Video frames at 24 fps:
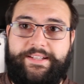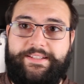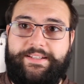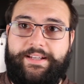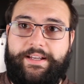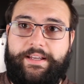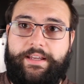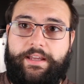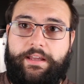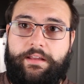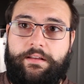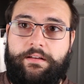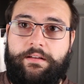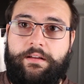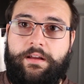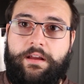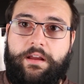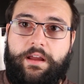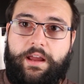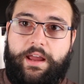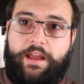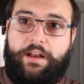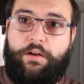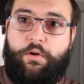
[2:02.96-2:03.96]
ticket,
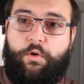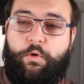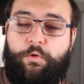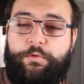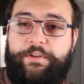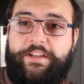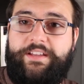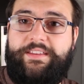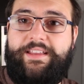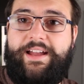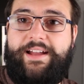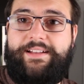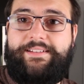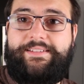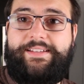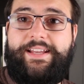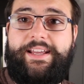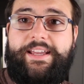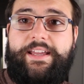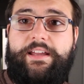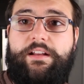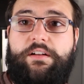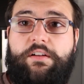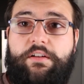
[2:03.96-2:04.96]
and holding that
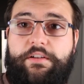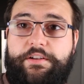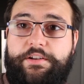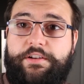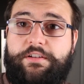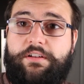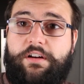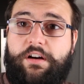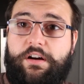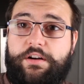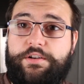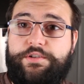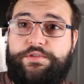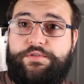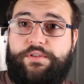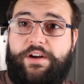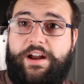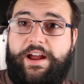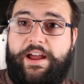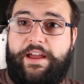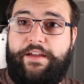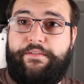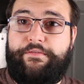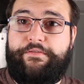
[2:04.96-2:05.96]
ticket on your hard
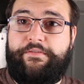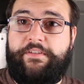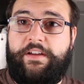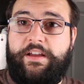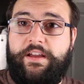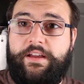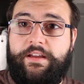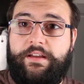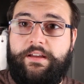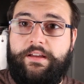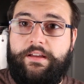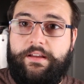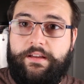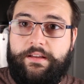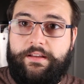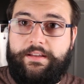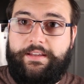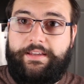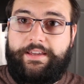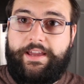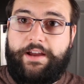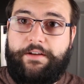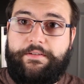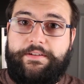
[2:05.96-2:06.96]
drive
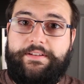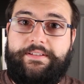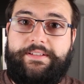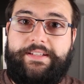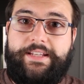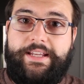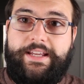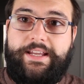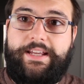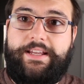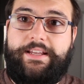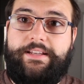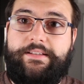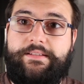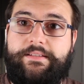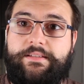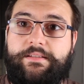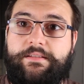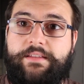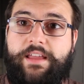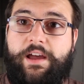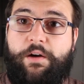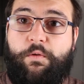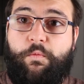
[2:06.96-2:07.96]

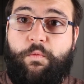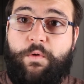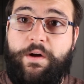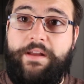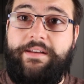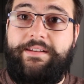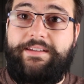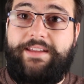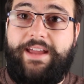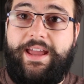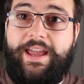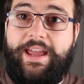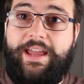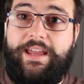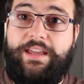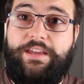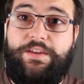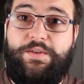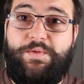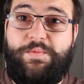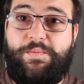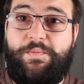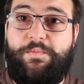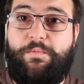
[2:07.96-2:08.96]
guarantees that one day
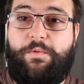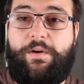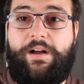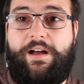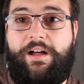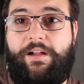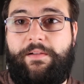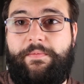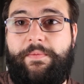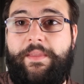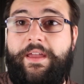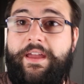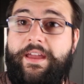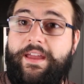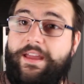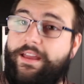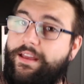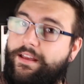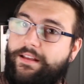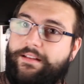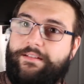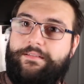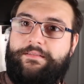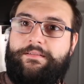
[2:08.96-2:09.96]
you, well,
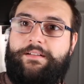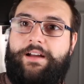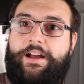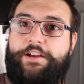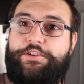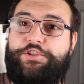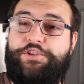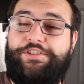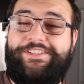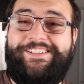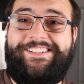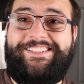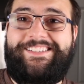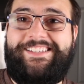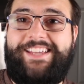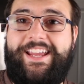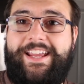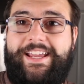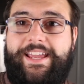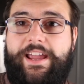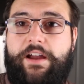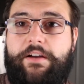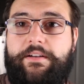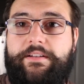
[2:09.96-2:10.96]
I shouldn't
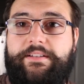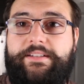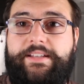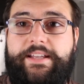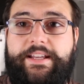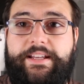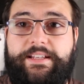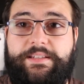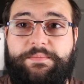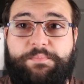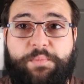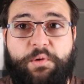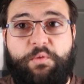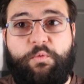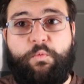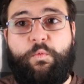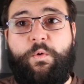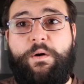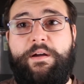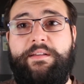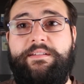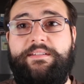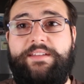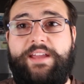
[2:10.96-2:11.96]
say guarantees, but
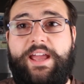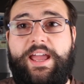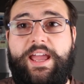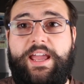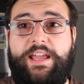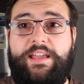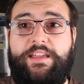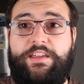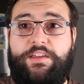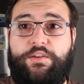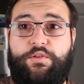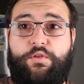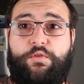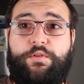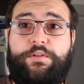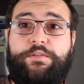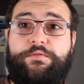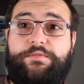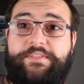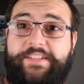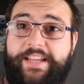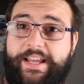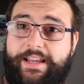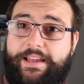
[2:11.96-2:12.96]
one day
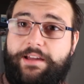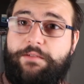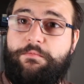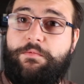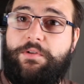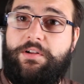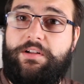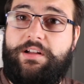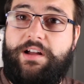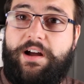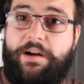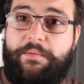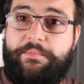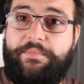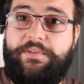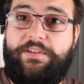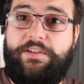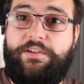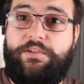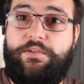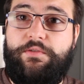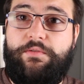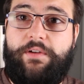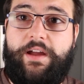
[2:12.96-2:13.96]
your ticket will come
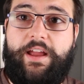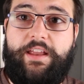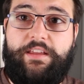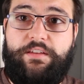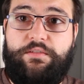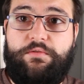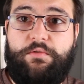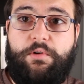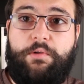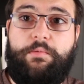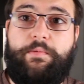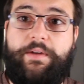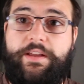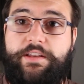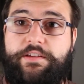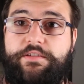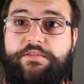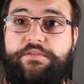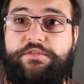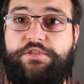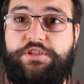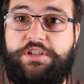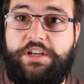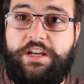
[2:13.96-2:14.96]
due and you will win
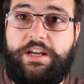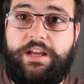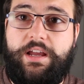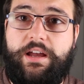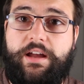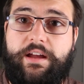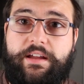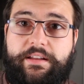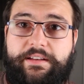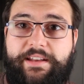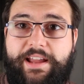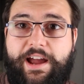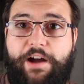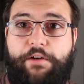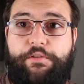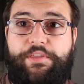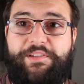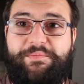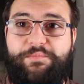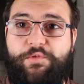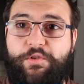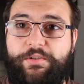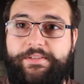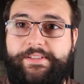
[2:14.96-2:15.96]
your Chia. Now,
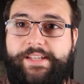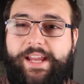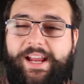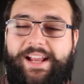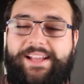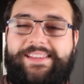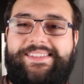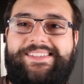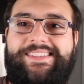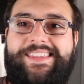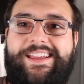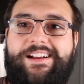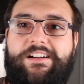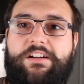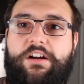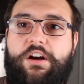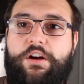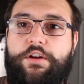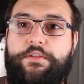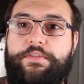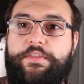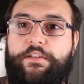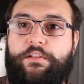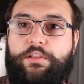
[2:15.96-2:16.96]
the more tickets there
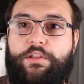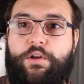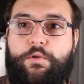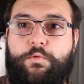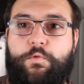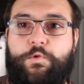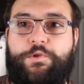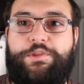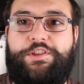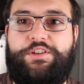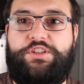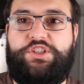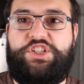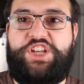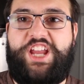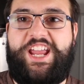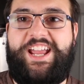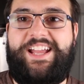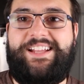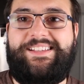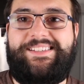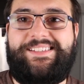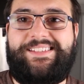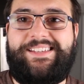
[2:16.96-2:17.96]
are, the lower the
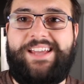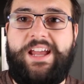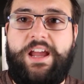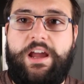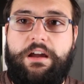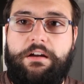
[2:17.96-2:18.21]
chance